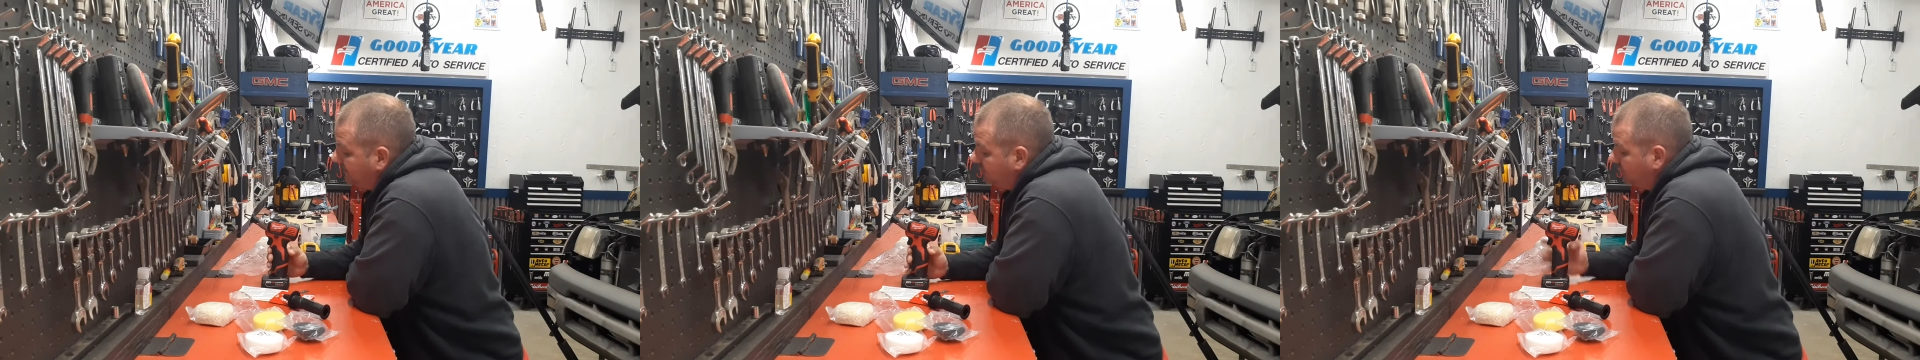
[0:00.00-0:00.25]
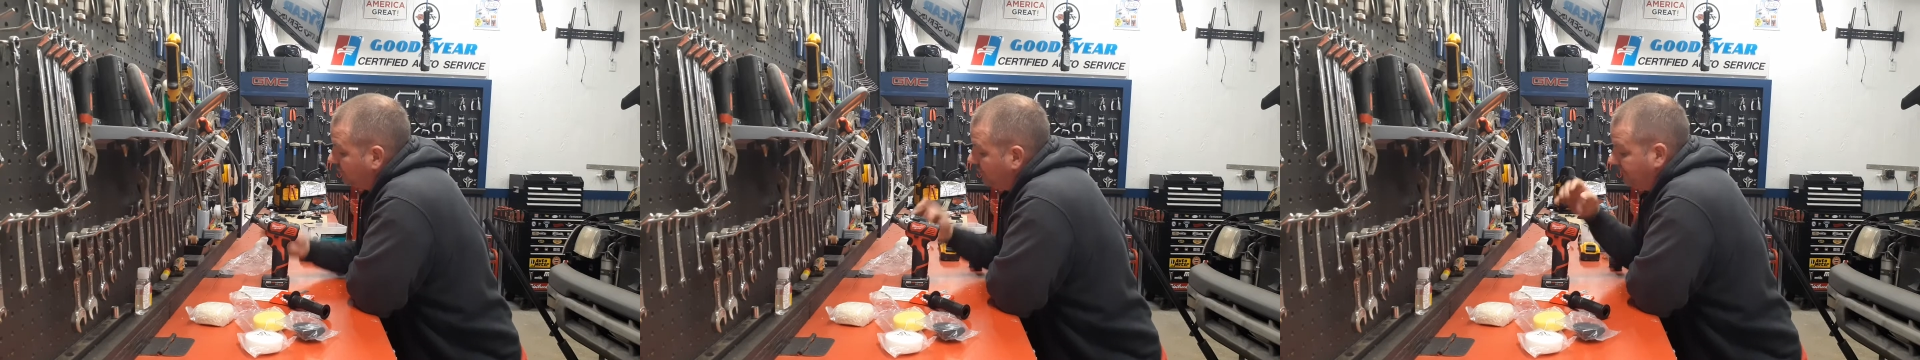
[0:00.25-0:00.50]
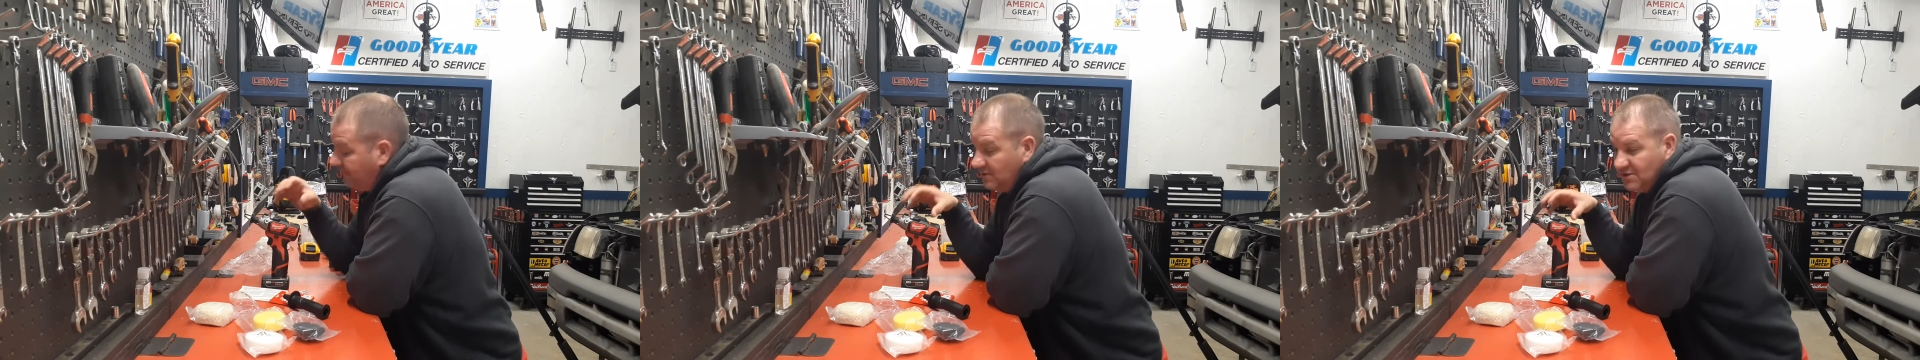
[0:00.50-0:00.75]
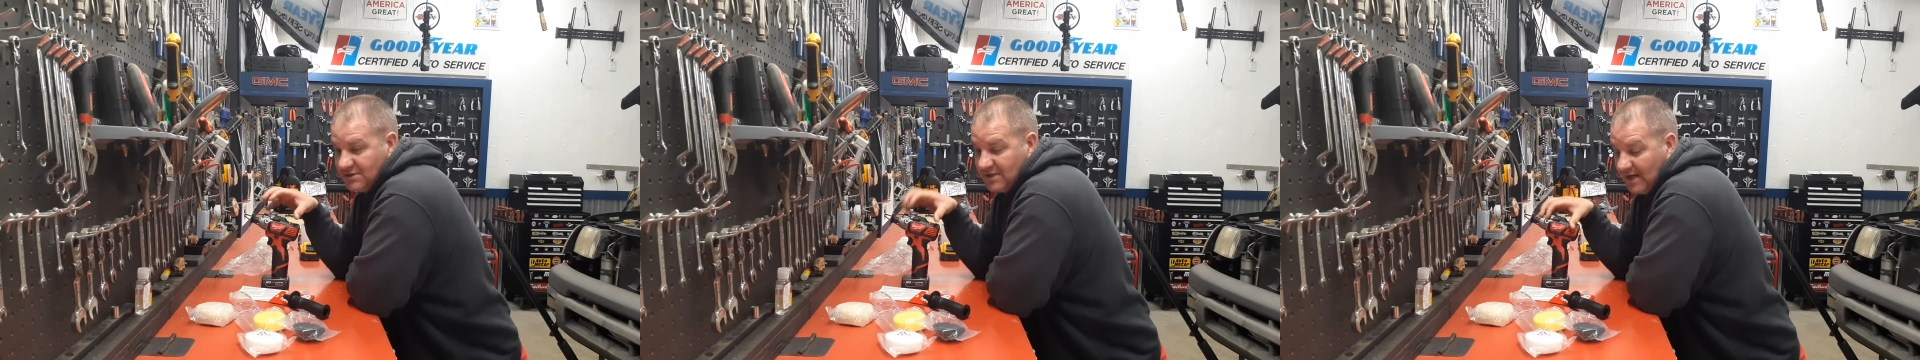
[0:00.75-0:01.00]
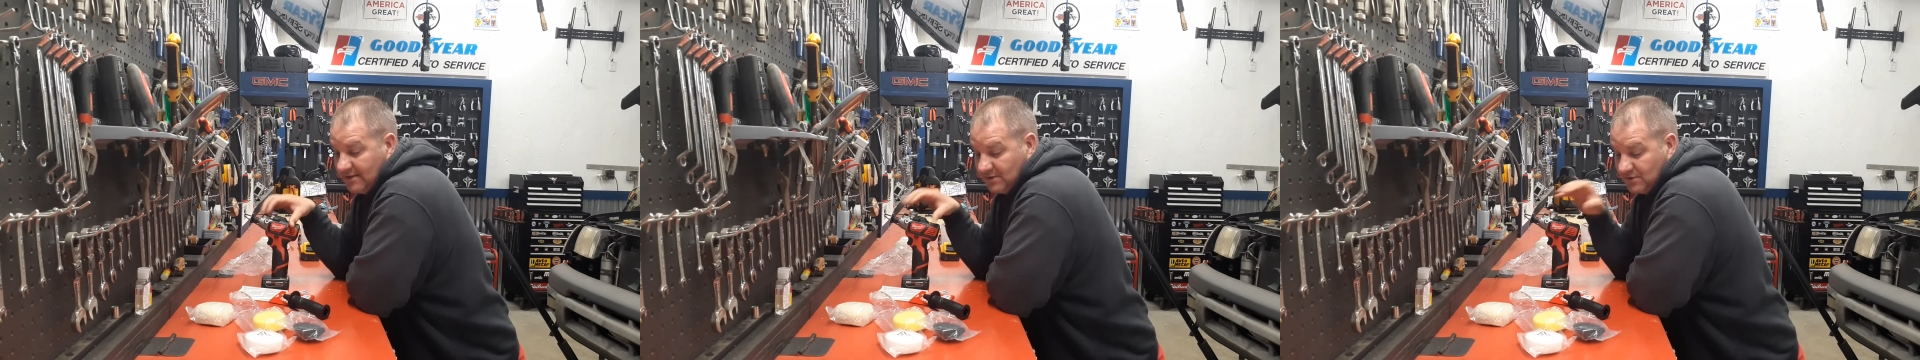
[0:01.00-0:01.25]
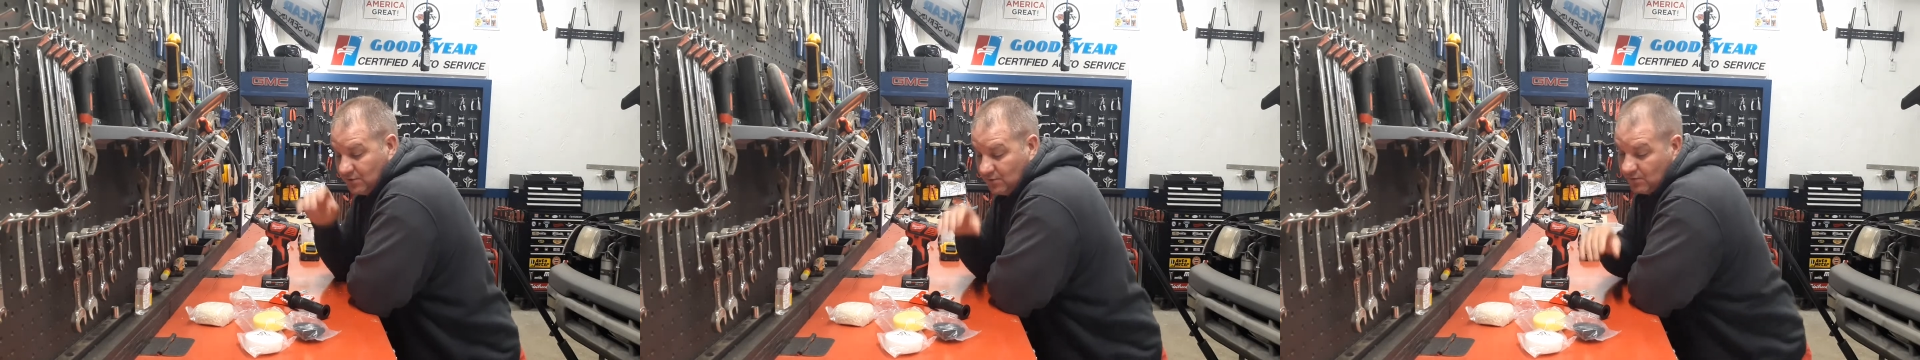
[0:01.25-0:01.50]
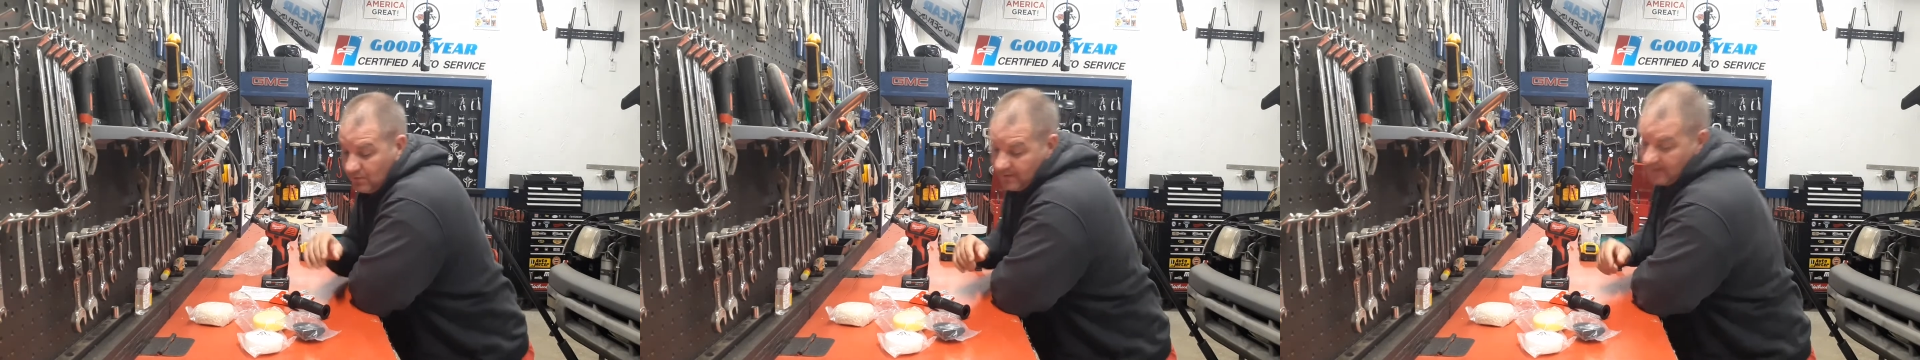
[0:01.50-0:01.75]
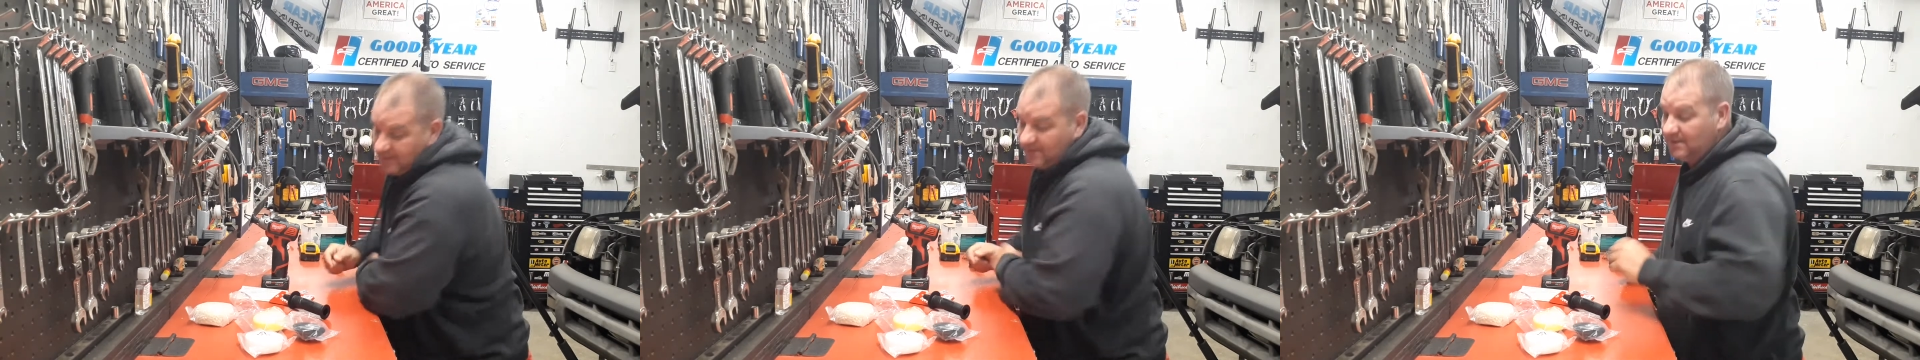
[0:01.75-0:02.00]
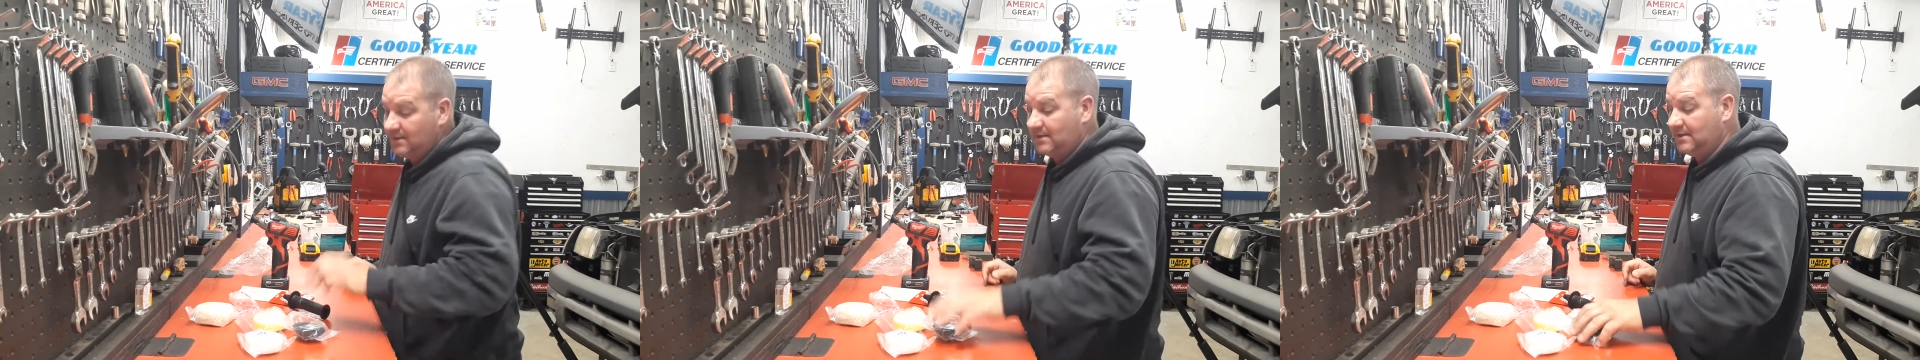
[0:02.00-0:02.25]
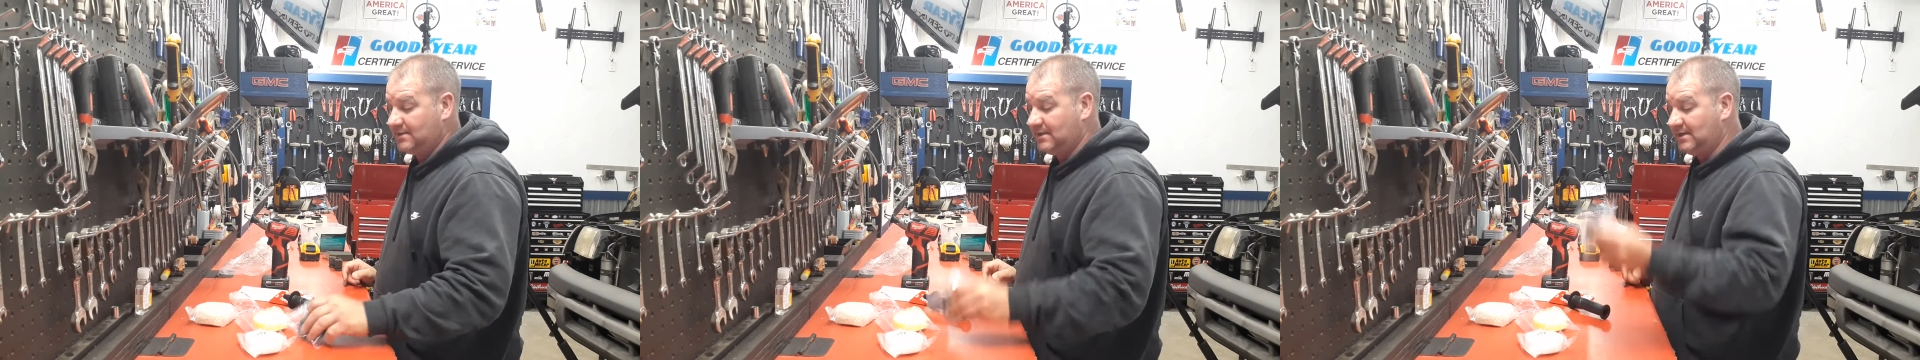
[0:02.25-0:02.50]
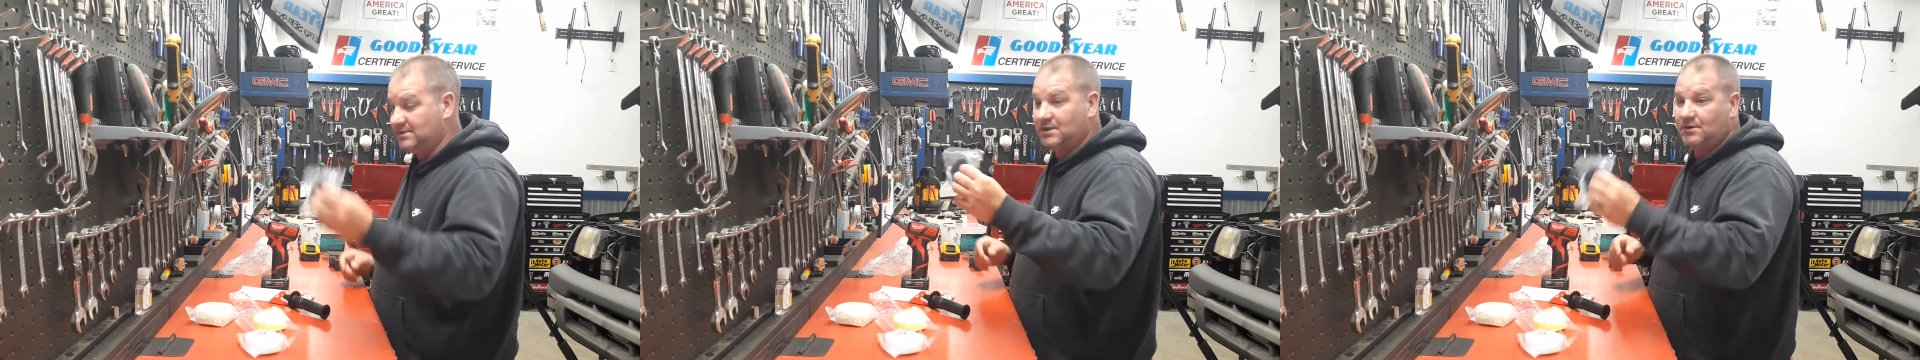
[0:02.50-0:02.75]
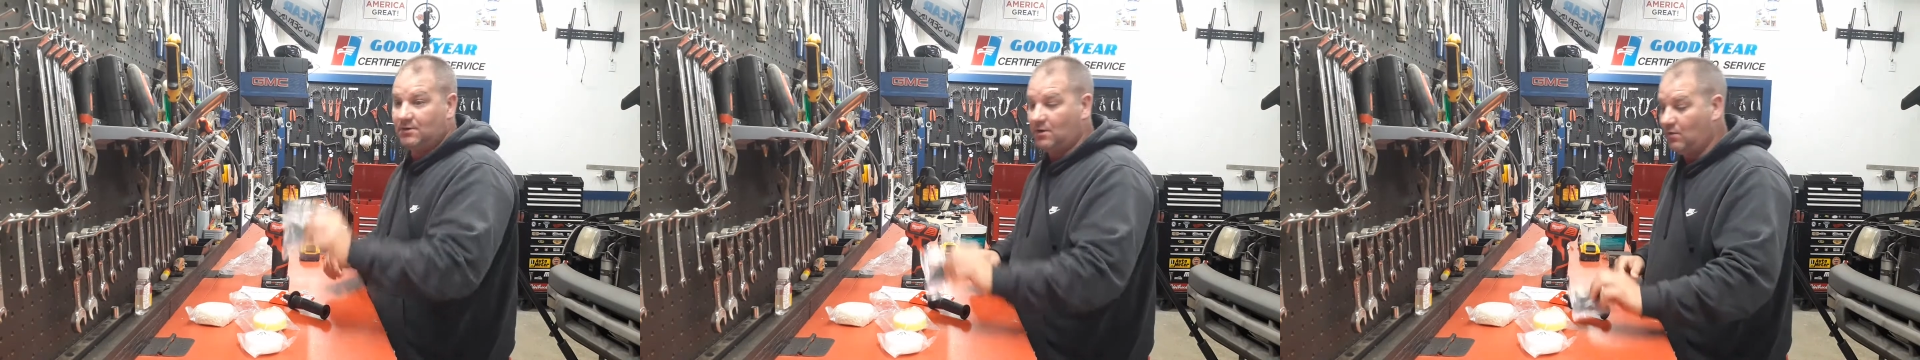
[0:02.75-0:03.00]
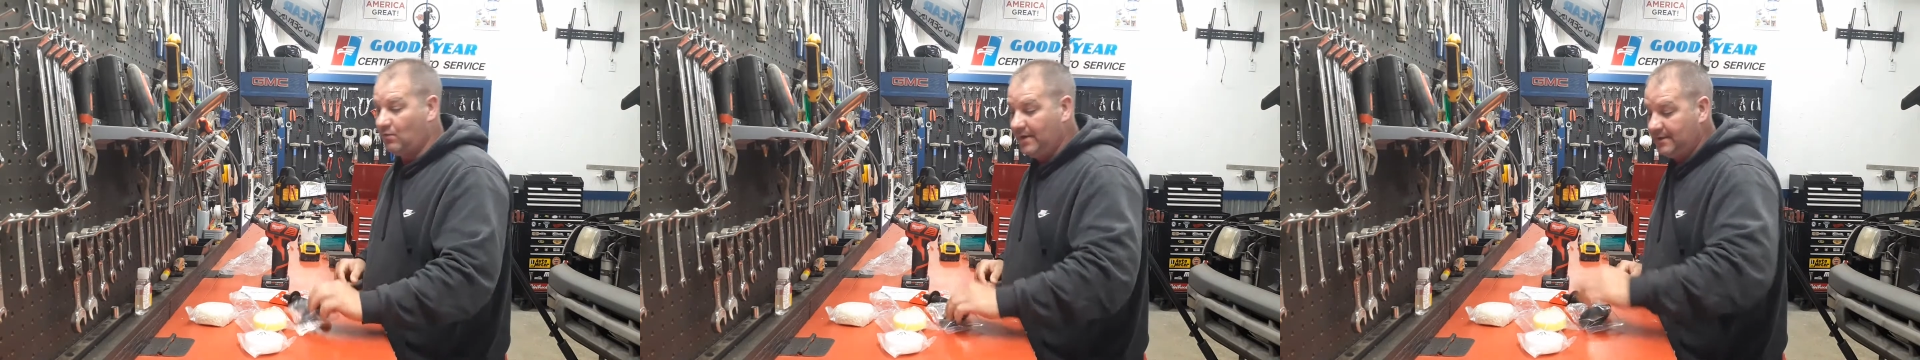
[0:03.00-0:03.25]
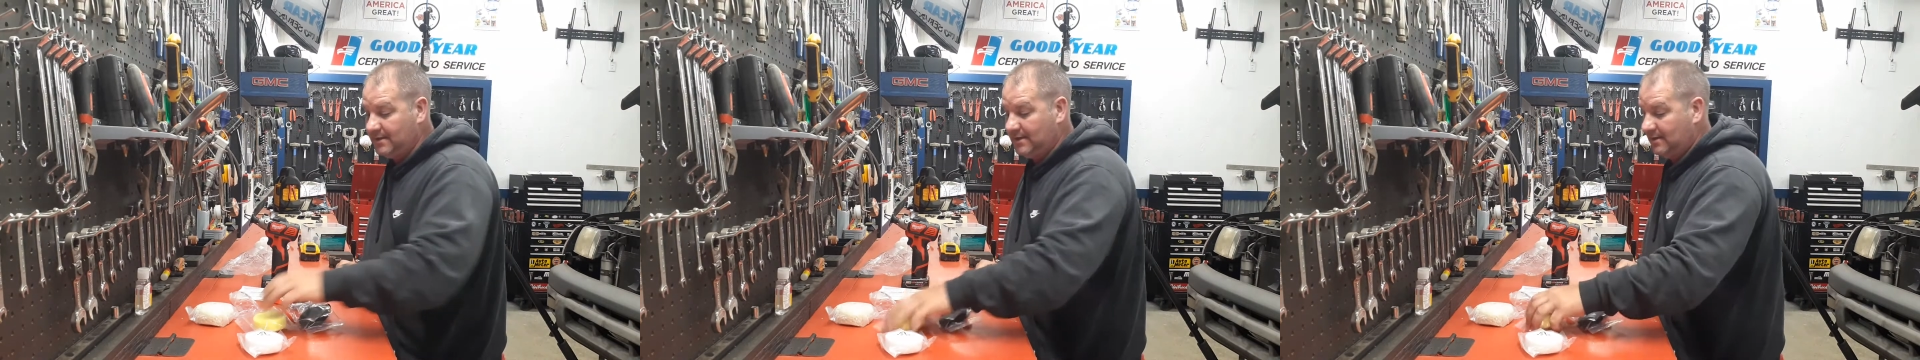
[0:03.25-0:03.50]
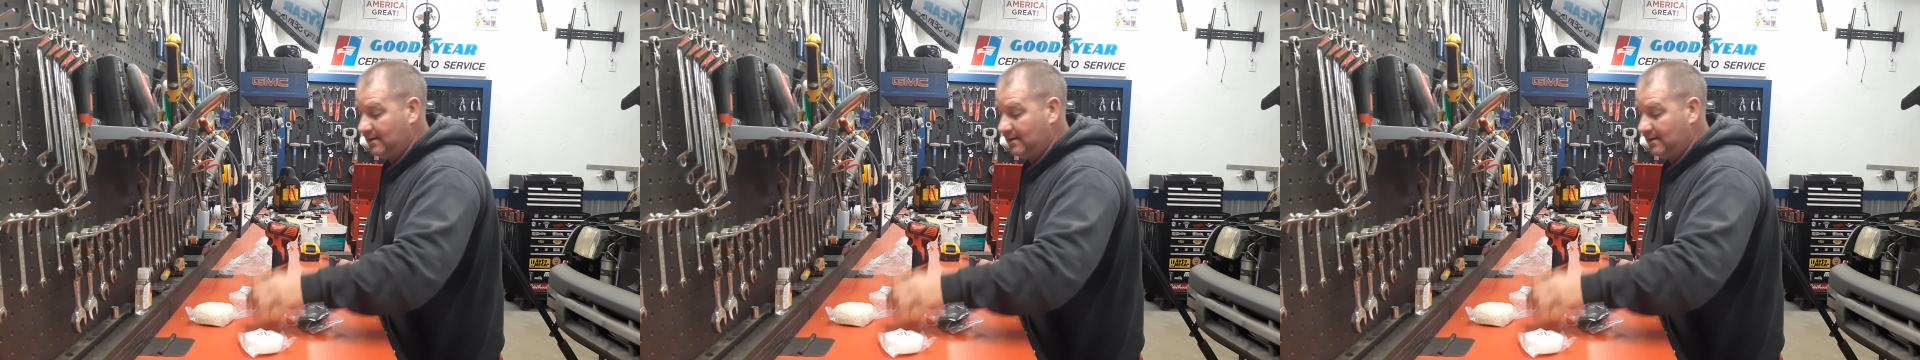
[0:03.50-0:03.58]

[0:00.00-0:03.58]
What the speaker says: sure if you just got the tool and you didn't get these here to go with it.